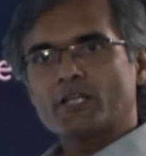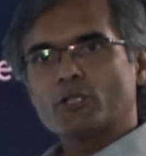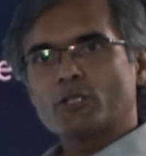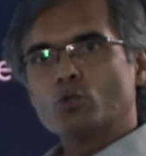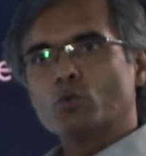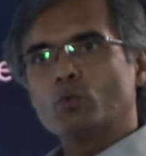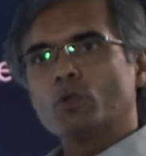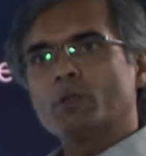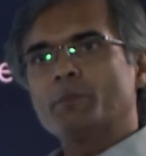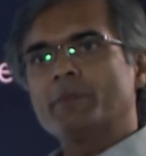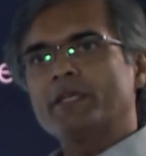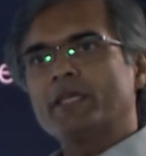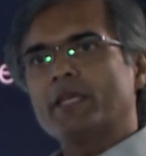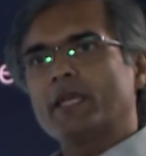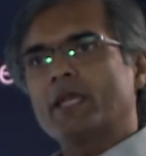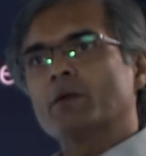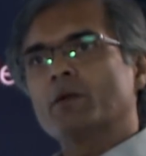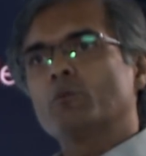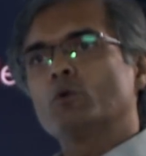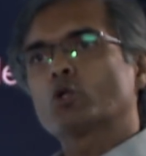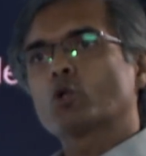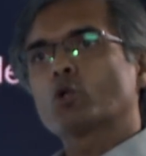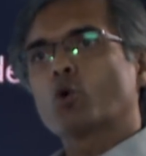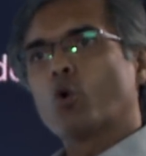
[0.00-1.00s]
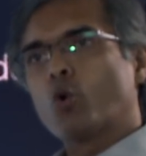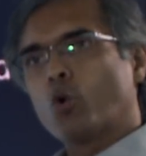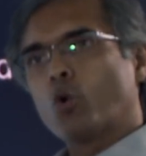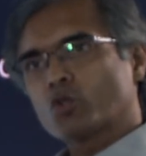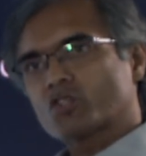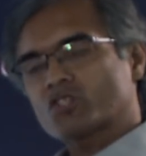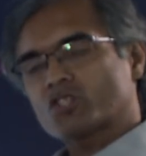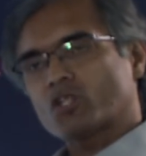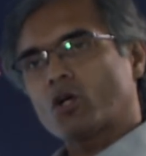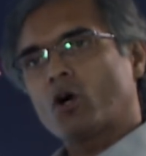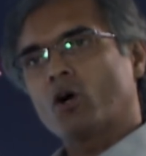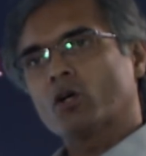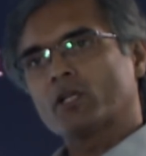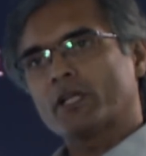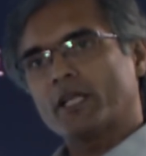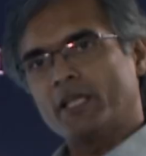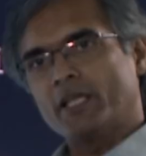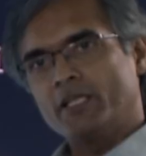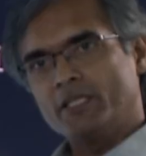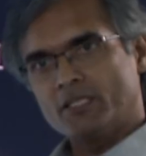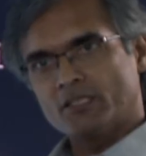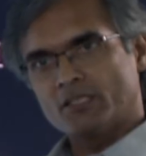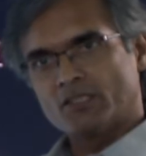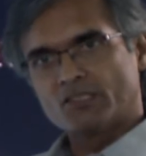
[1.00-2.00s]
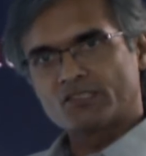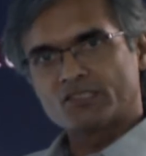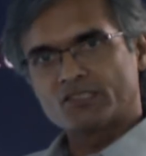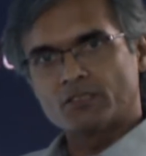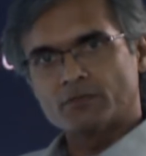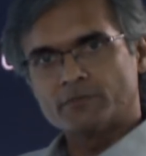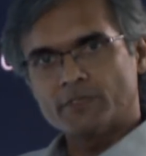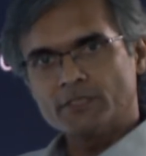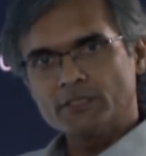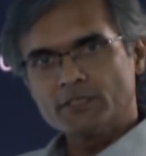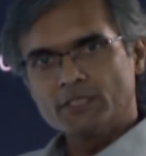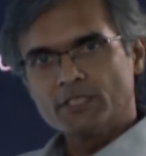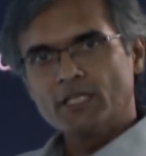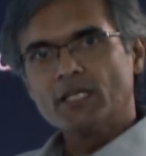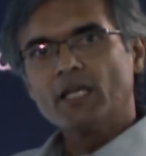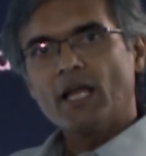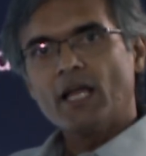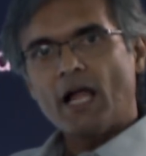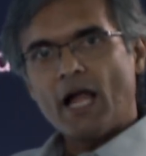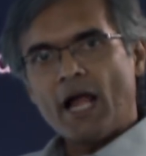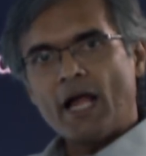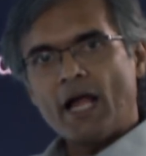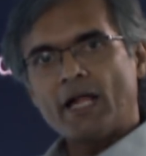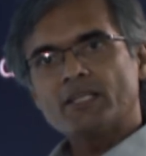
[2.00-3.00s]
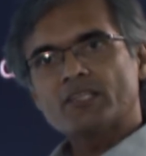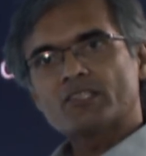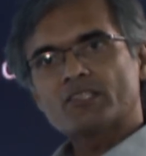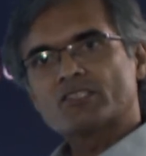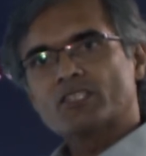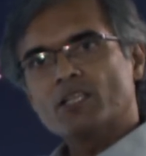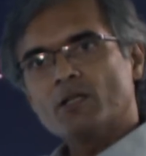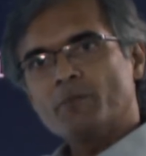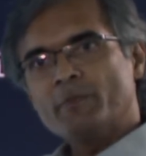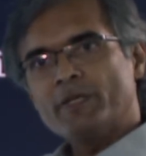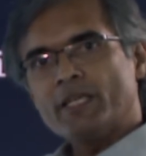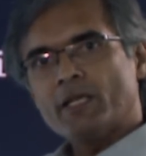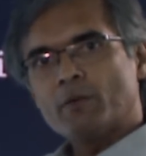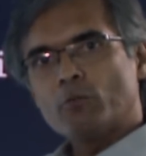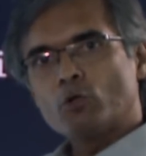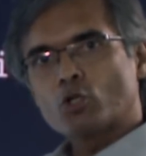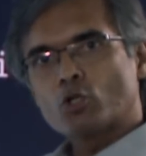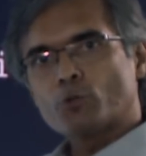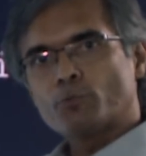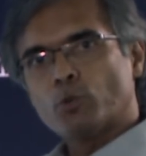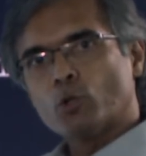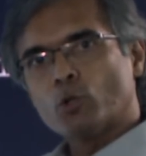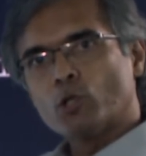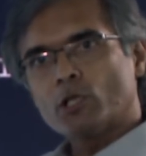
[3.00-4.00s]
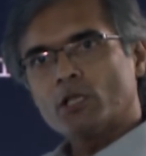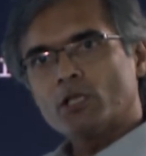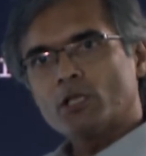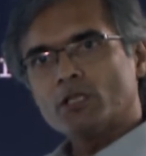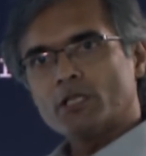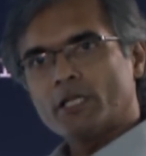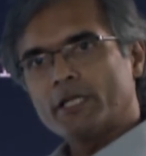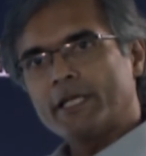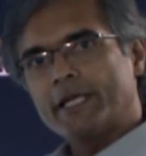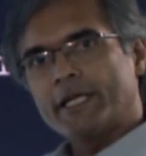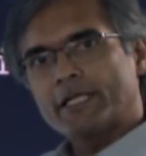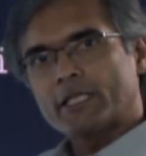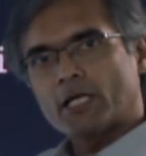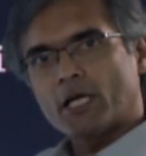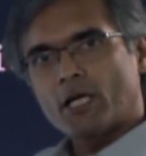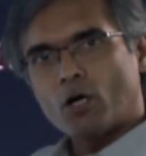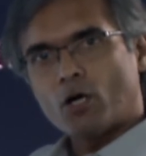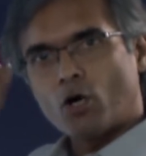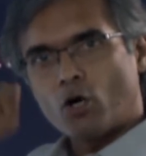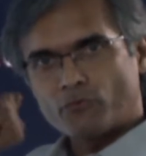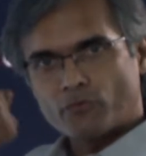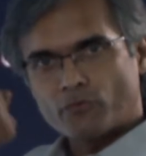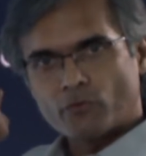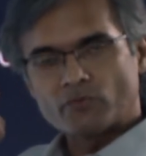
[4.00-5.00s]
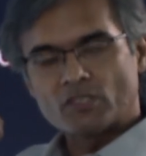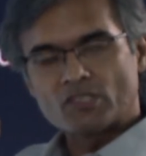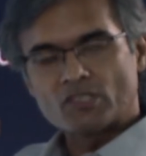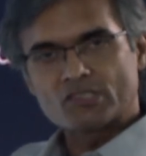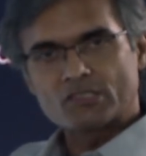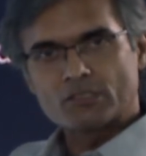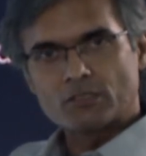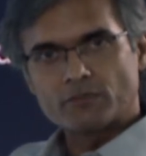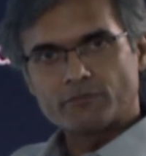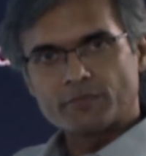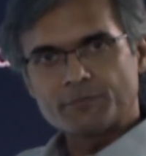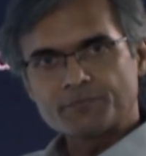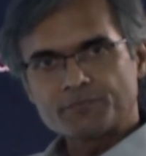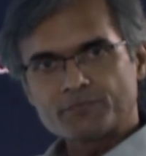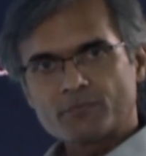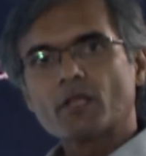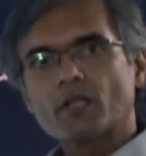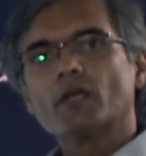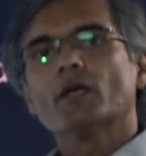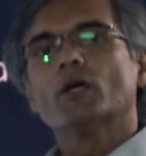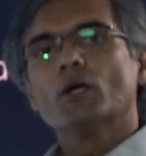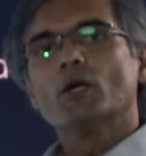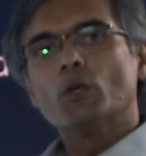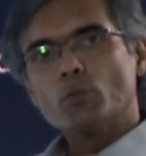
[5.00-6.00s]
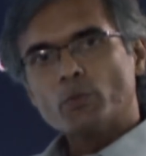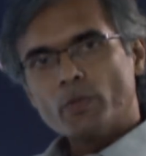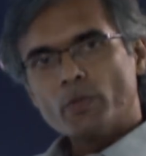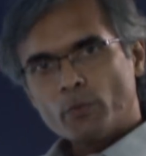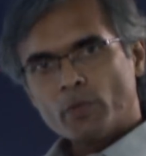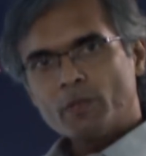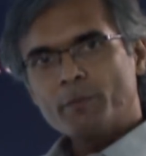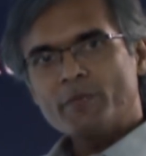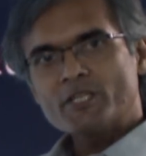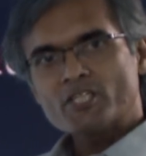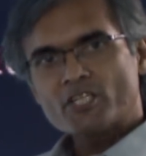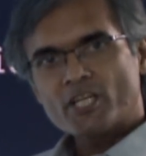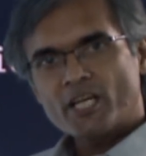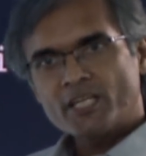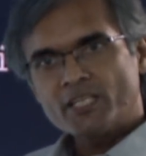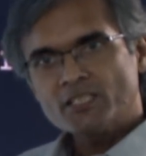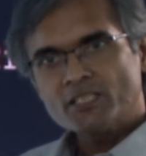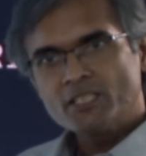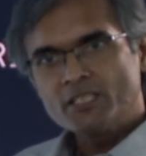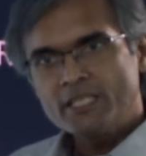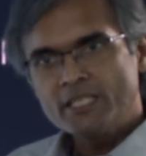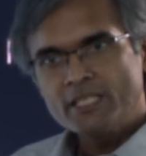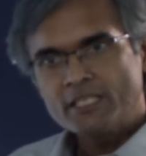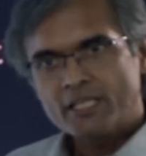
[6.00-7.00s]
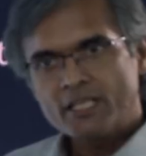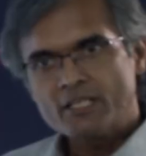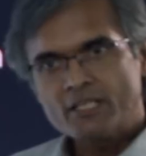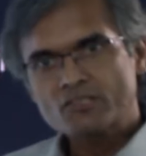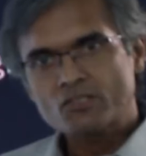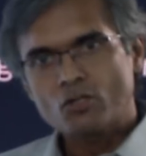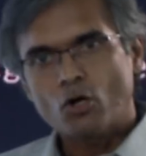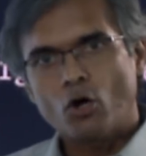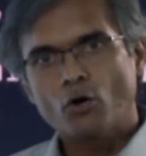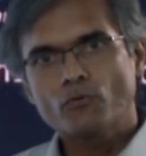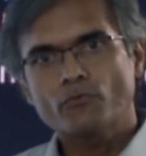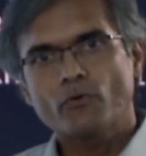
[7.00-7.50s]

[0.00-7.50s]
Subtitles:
you will be able to host on any other server and still be able to pull the data off of this server. We will be sharing the details of